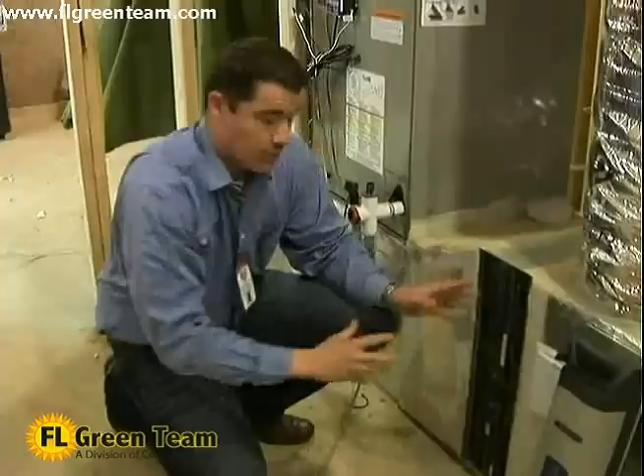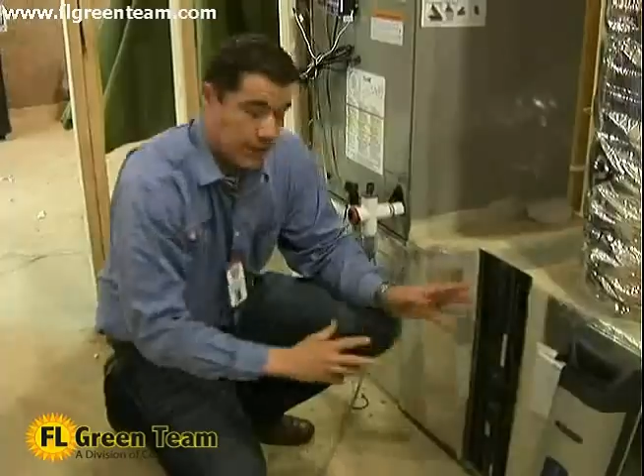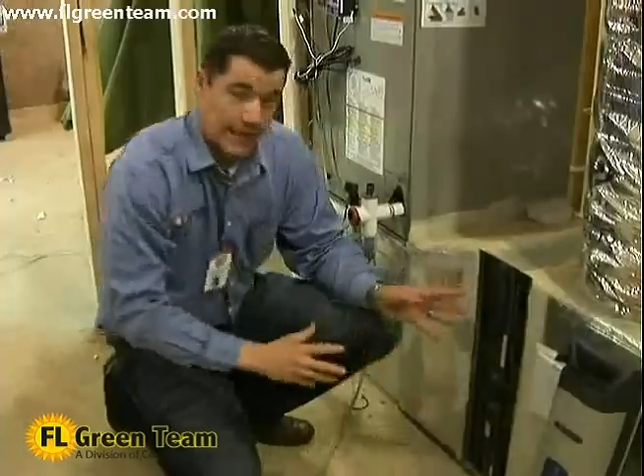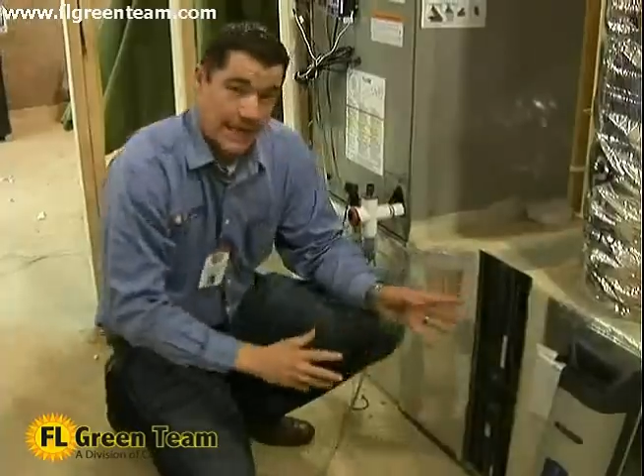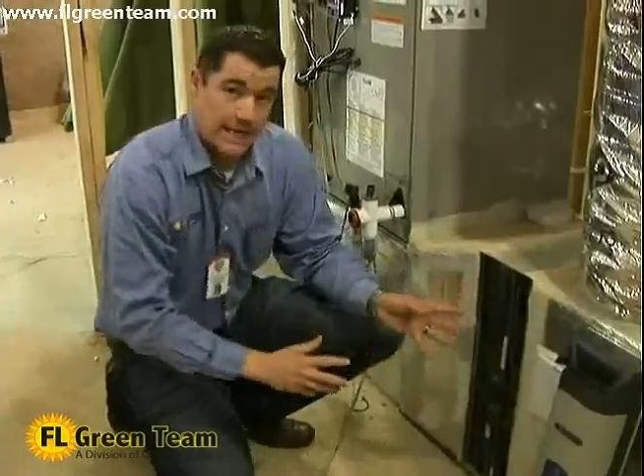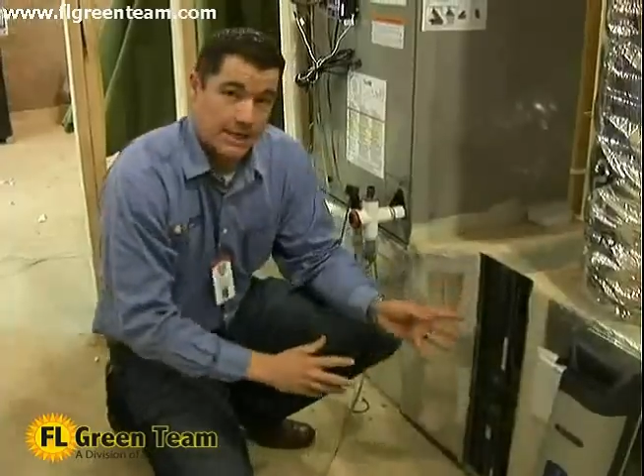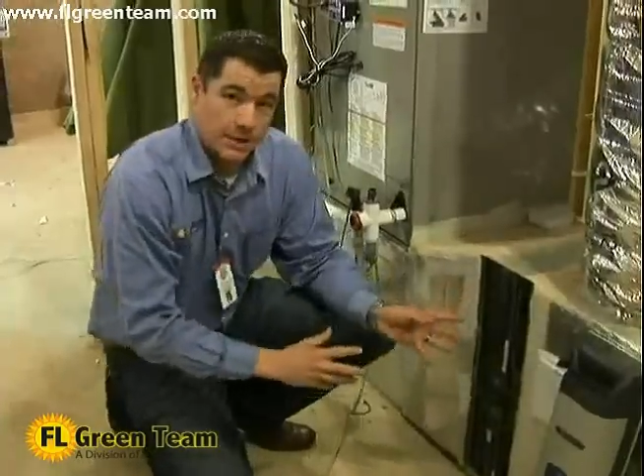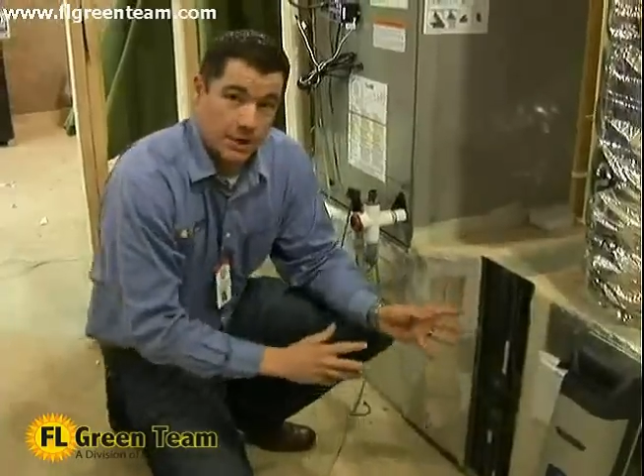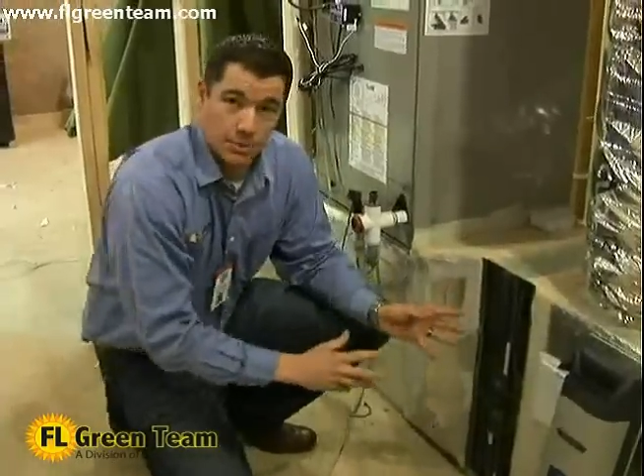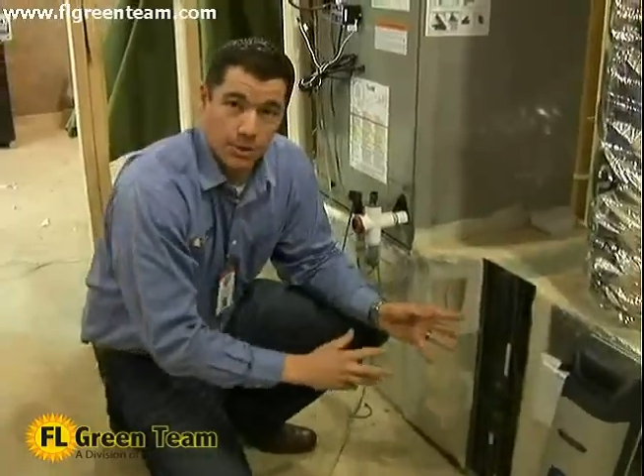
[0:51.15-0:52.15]
I want to get
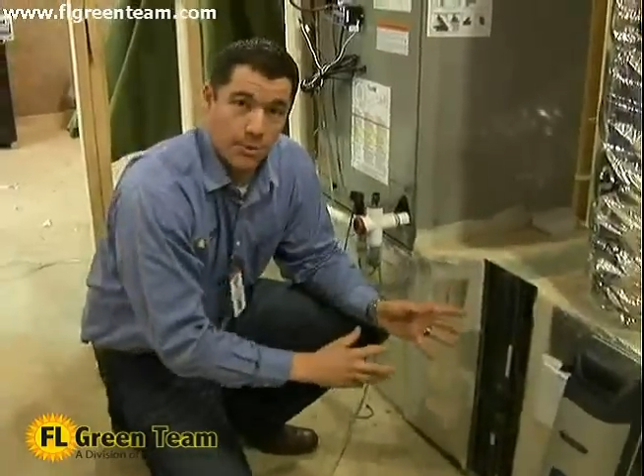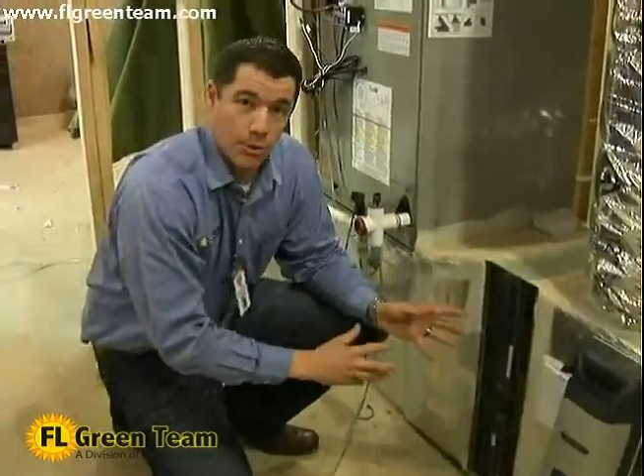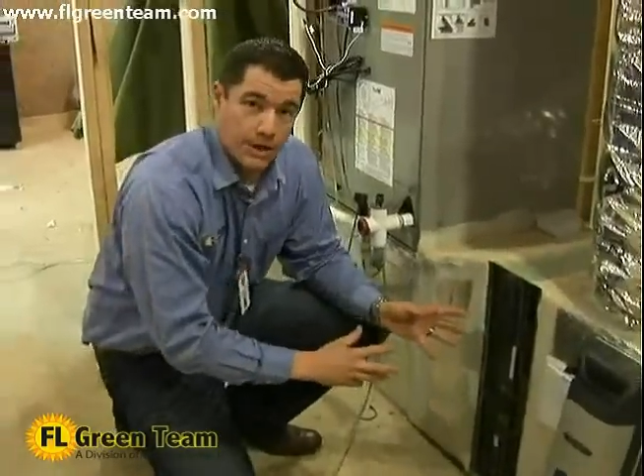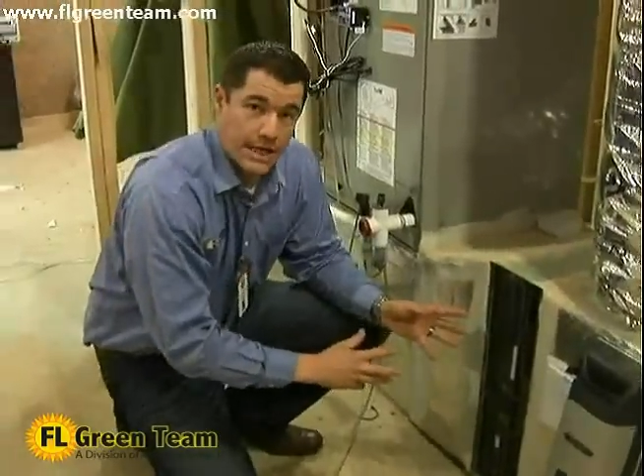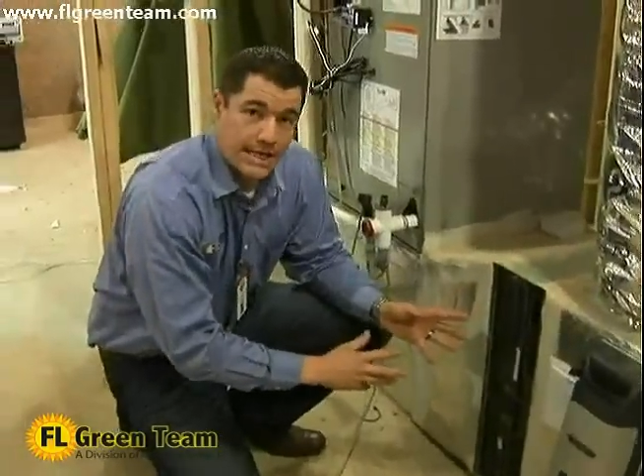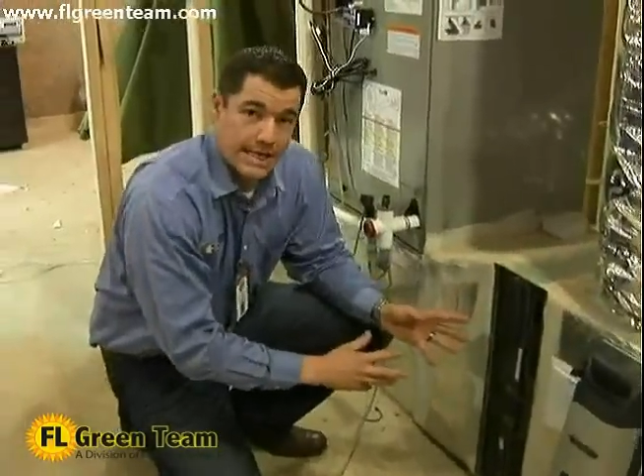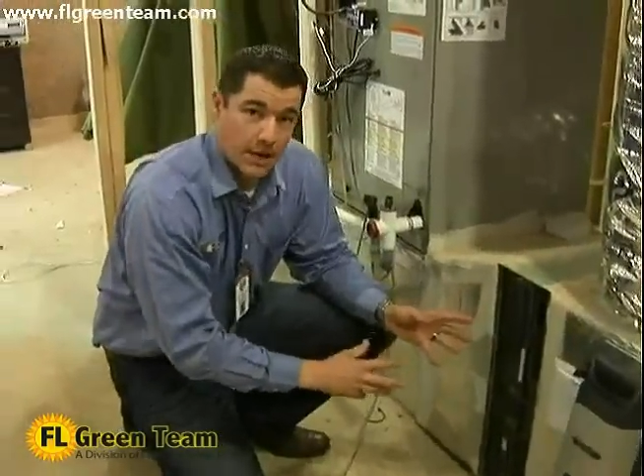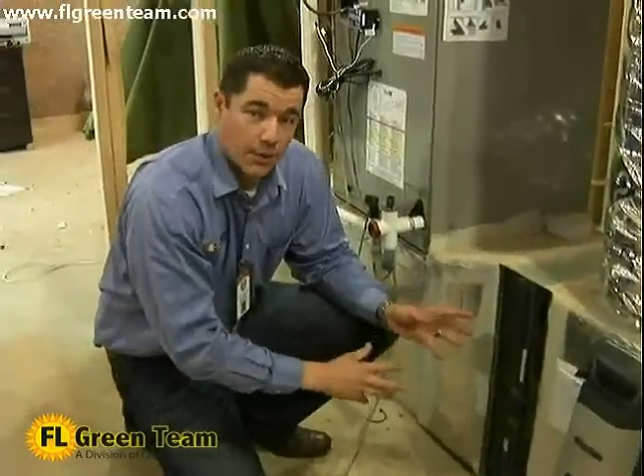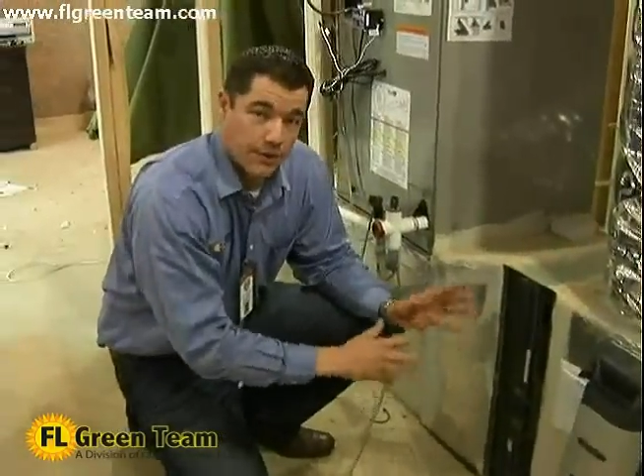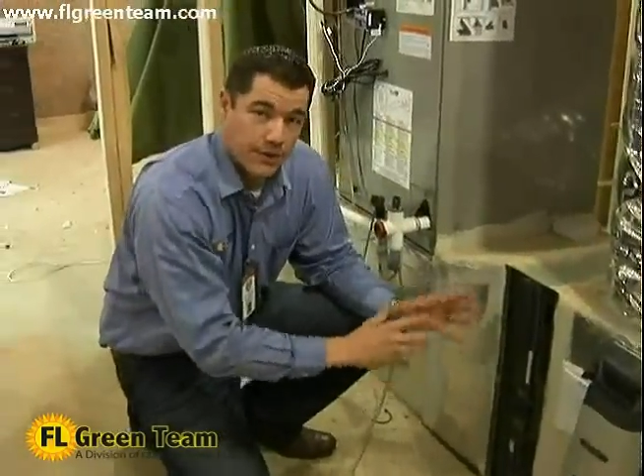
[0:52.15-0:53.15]
into a little bit more detail